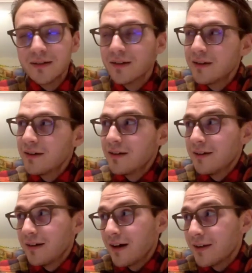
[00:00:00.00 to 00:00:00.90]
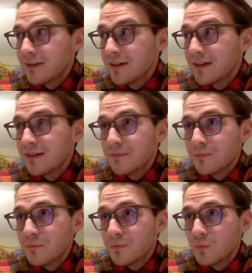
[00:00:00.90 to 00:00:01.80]
on that. And
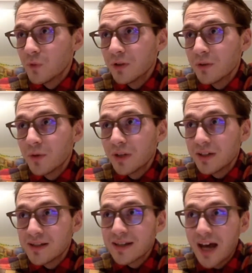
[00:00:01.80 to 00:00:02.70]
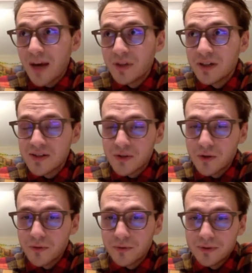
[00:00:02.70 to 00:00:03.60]
I think really what
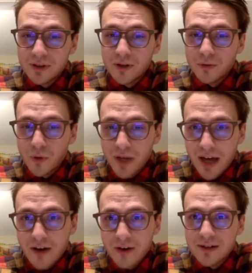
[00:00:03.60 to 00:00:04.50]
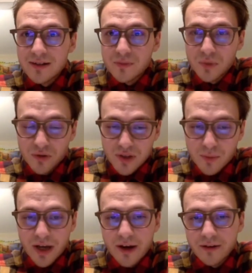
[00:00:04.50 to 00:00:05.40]
needs to happen is, though, you know,
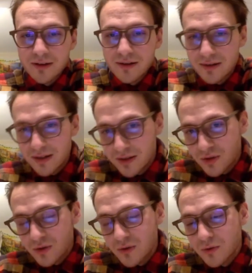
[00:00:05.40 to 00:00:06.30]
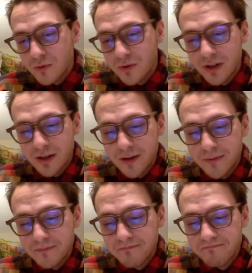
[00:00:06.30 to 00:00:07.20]
localities and municipalities need
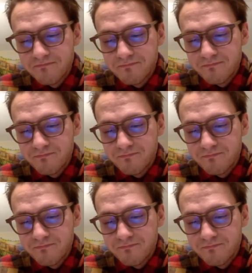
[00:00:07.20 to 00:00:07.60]
to,